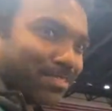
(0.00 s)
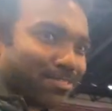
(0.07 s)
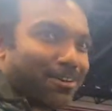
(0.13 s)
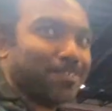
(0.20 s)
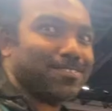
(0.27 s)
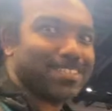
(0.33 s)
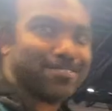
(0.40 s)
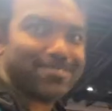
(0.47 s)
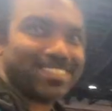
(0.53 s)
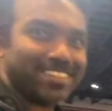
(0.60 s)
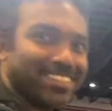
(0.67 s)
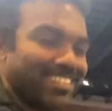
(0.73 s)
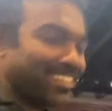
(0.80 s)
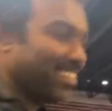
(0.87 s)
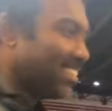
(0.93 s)
song, one of the
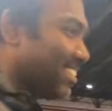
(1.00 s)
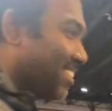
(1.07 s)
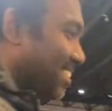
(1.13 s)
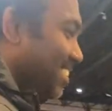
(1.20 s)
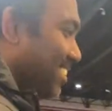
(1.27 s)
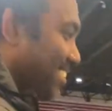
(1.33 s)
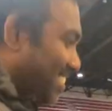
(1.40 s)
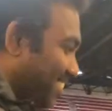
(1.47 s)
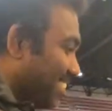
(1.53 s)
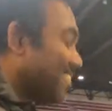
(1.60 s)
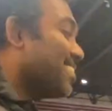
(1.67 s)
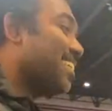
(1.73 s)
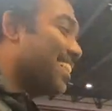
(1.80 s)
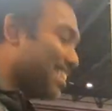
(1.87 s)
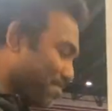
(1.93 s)
Jalebi Baby.
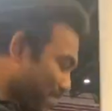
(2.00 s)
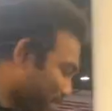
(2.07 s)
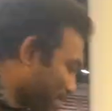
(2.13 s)
Jalebi